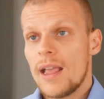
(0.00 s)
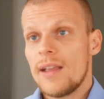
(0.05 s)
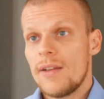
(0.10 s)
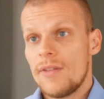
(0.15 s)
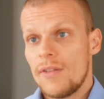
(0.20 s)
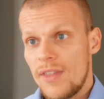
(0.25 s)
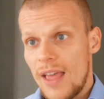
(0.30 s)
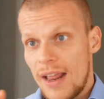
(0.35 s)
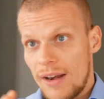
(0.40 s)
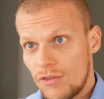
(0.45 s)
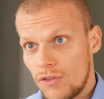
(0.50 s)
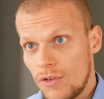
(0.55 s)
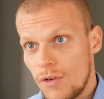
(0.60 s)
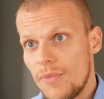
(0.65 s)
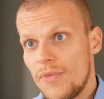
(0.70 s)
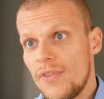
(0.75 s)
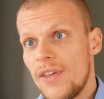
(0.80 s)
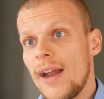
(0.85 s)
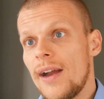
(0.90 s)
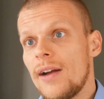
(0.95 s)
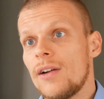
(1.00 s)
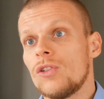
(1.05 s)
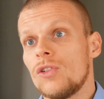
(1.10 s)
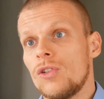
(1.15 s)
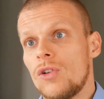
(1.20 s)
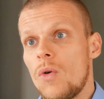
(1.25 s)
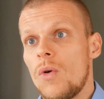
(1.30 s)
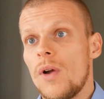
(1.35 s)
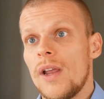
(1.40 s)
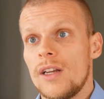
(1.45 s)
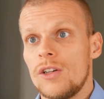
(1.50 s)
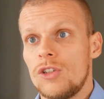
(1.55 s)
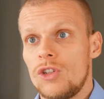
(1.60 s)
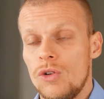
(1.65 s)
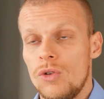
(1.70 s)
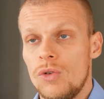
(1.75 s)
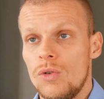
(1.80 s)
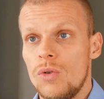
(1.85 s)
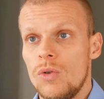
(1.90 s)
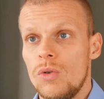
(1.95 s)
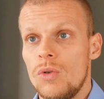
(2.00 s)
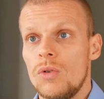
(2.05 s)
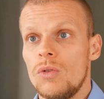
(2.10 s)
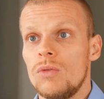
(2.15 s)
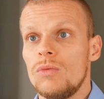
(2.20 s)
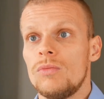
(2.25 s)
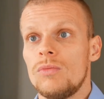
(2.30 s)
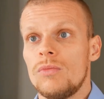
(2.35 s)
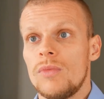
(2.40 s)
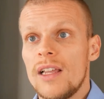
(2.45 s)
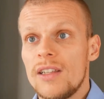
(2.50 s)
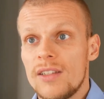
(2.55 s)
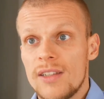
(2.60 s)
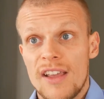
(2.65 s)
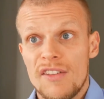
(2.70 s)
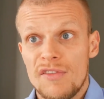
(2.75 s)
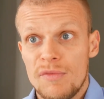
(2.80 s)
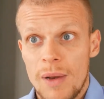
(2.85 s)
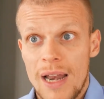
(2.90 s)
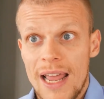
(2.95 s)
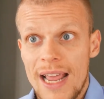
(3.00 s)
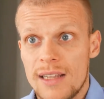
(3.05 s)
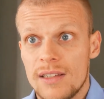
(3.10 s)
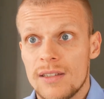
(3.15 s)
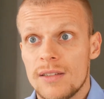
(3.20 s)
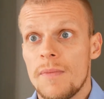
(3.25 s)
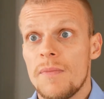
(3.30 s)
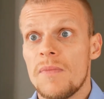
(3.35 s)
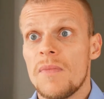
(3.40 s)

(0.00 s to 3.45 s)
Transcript: then from there going to a safe place.